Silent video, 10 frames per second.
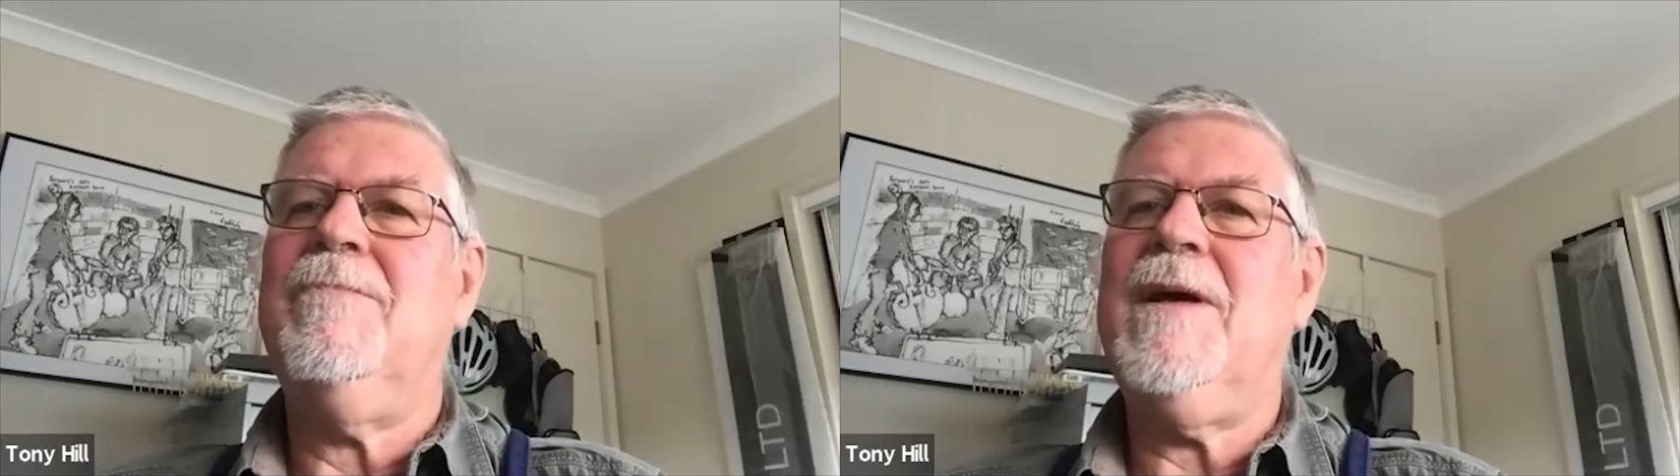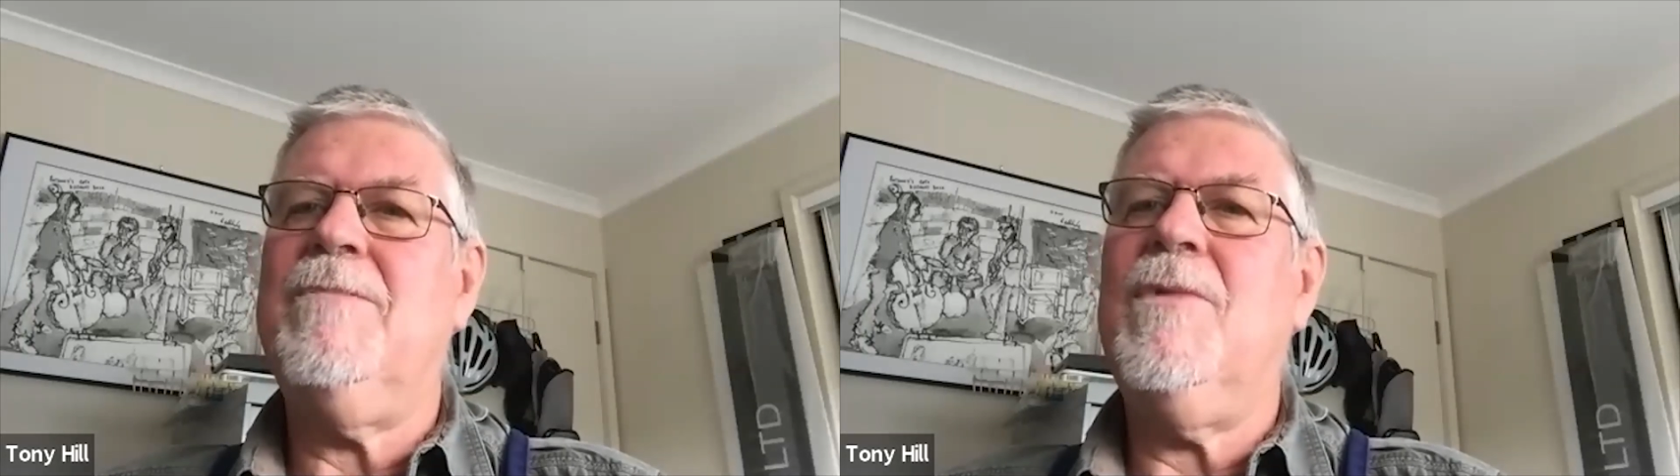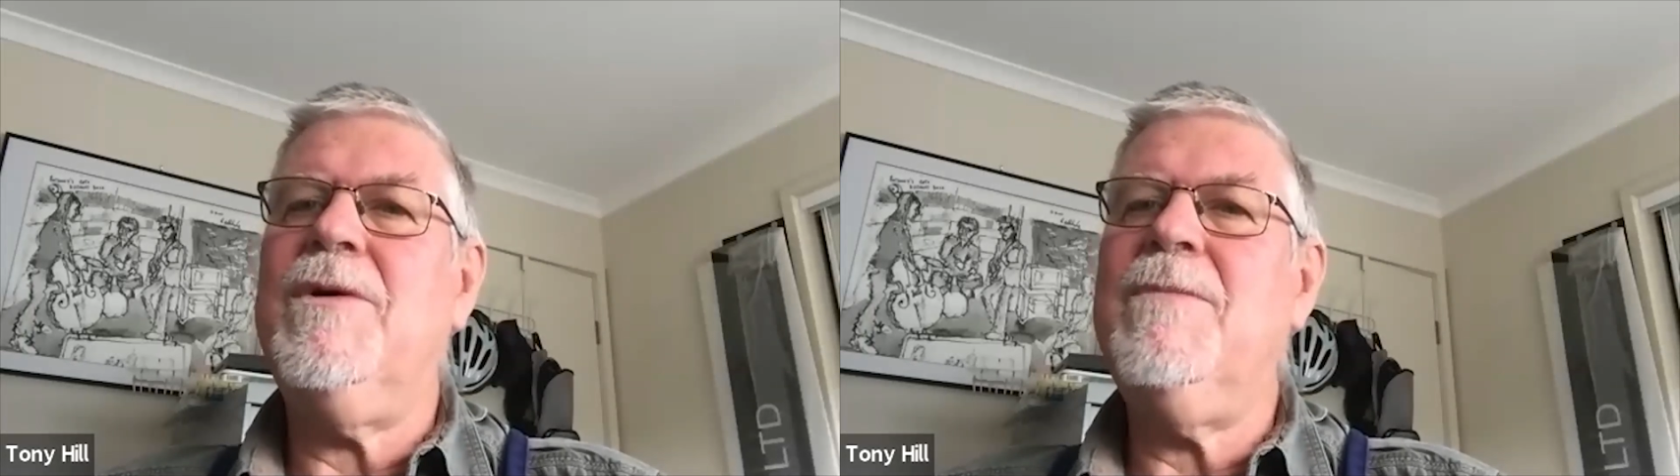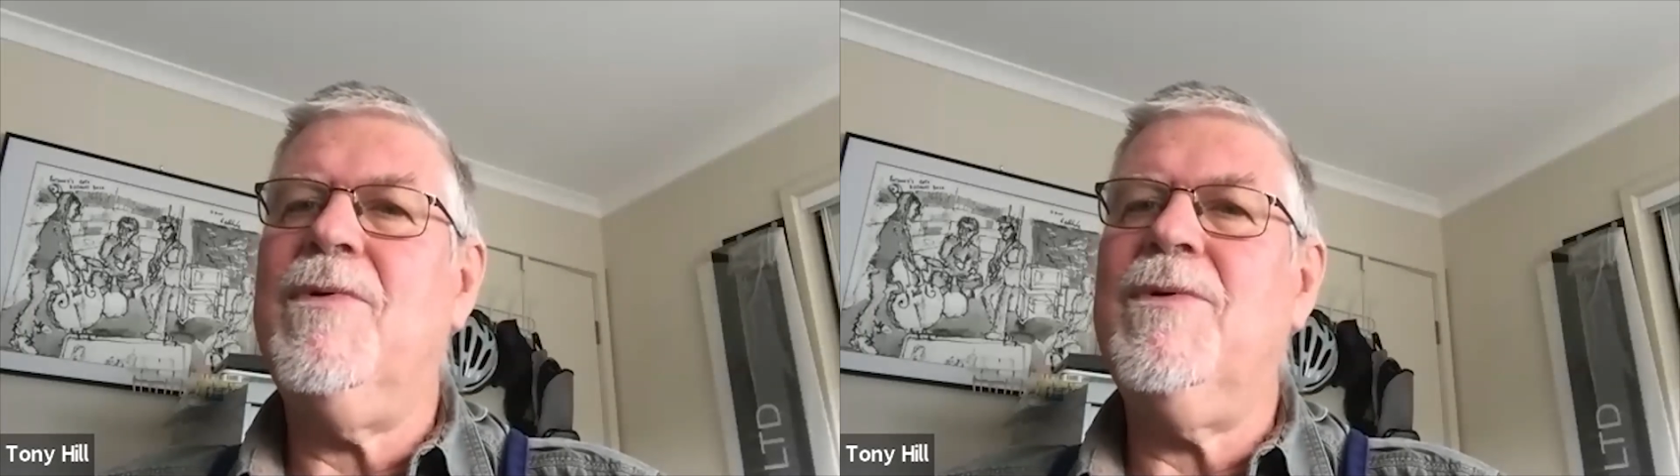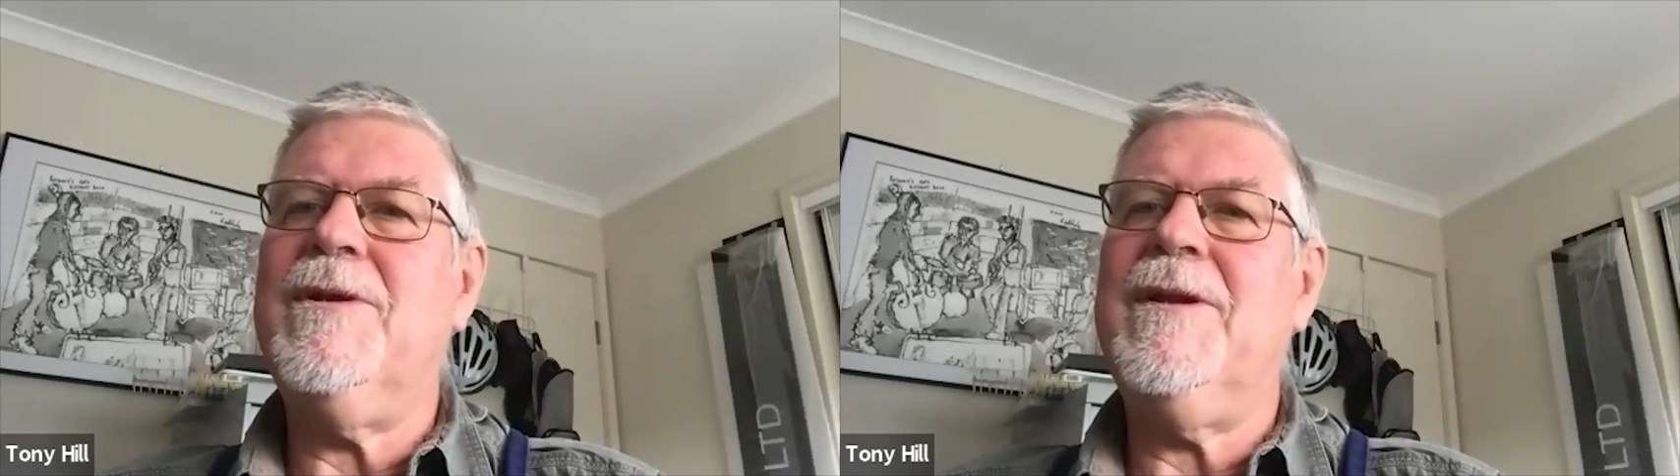but more
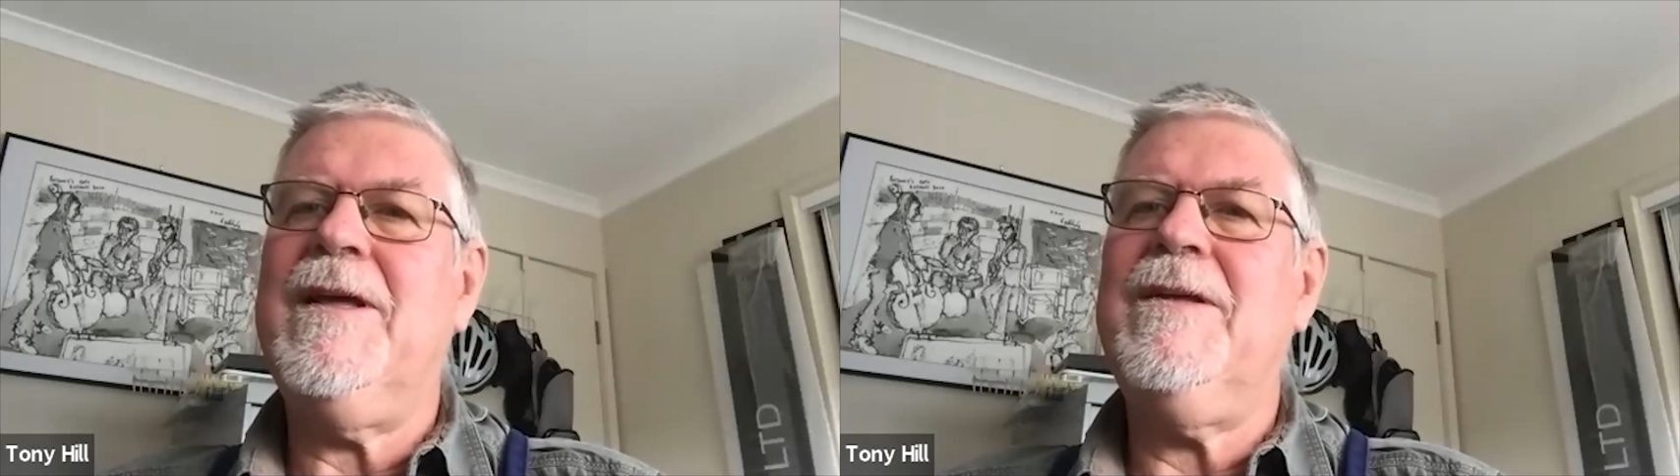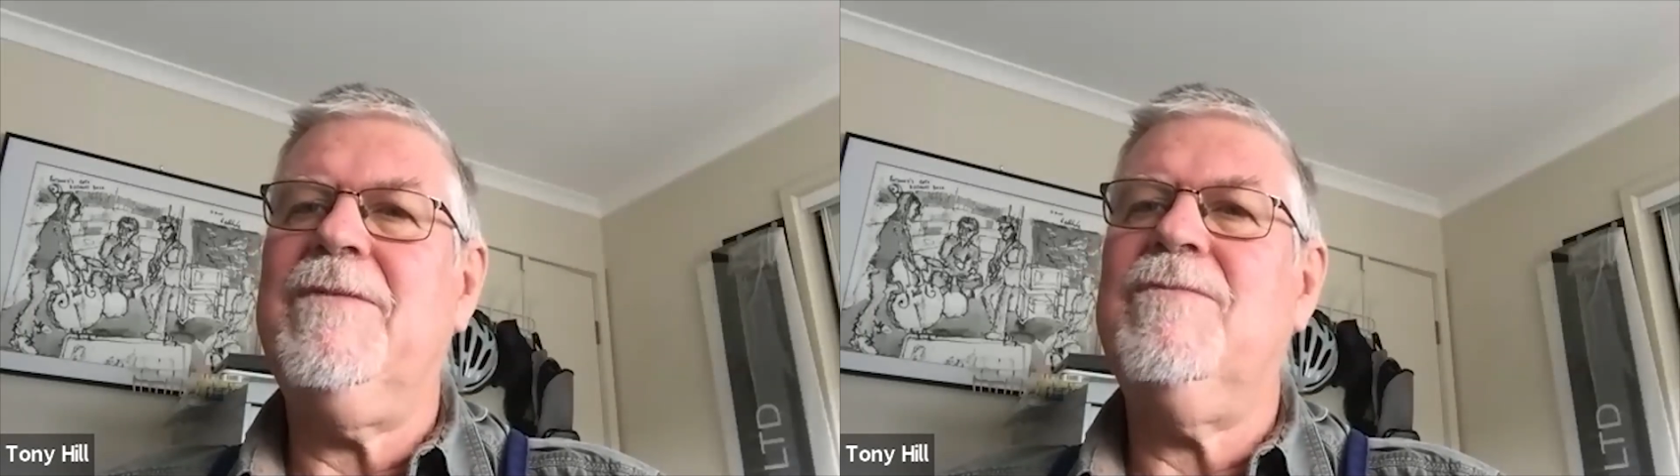importantly,